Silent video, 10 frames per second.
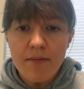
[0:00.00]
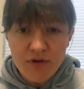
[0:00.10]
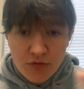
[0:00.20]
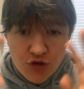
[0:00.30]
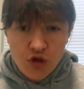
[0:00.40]

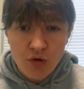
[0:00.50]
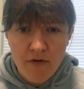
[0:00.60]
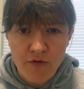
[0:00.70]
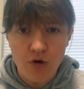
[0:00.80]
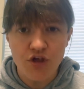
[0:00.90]
But those two
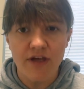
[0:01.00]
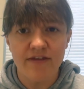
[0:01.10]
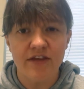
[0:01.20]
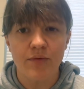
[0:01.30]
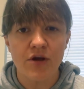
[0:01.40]
overarching
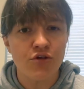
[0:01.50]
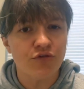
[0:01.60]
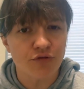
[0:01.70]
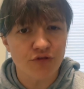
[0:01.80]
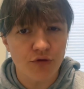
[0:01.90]

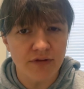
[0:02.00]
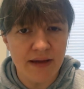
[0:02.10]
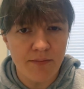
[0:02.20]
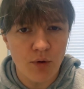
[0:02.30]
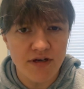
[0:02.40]
considerations are
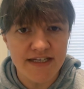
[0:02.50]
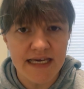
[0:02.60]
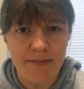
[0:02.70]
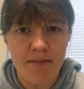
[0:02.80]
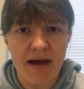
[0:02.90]
certainly important to
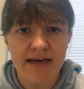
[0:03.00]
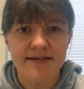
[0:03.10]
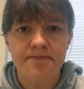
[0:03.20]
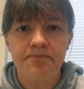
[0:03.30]
keep in mind.